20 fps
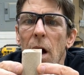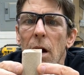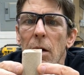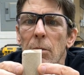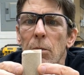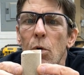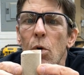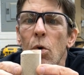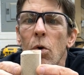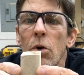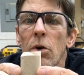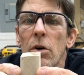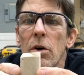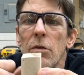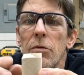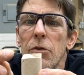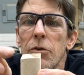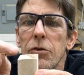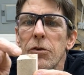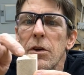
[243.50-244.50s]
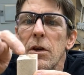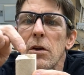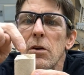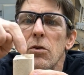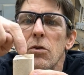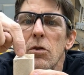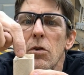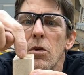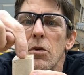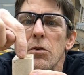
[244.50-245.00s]
corner of the seat
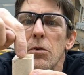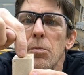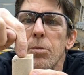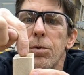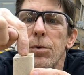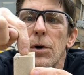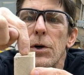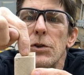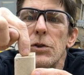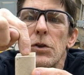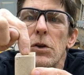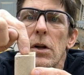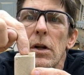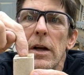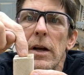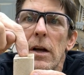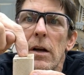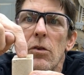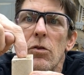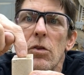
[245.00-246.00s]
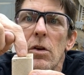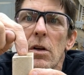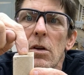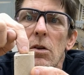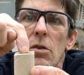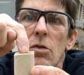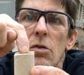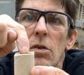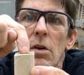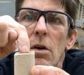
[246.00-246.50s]
so that the pressure lands in
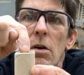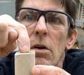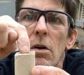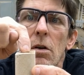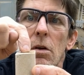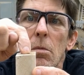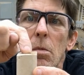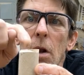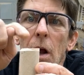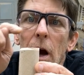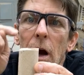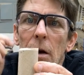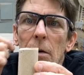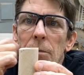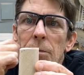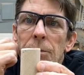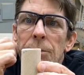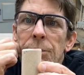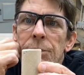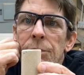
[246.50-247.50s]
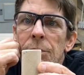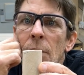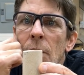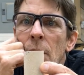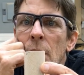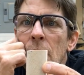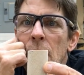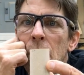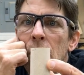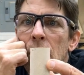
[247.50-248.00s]
the center of the block.
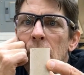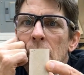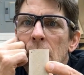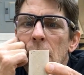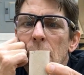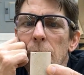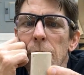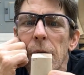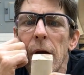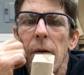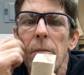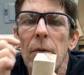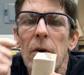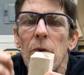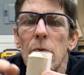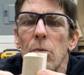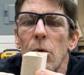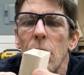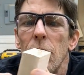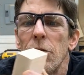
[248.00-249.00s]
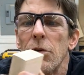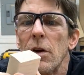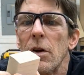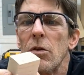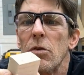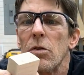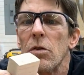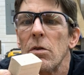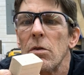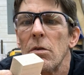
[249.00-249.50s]
Hope that makes more
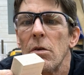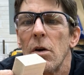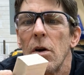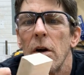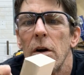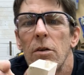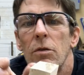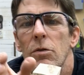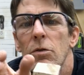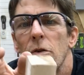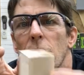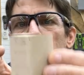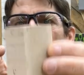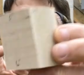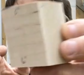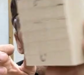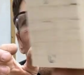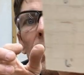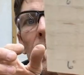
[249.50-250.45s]
sense. All right, so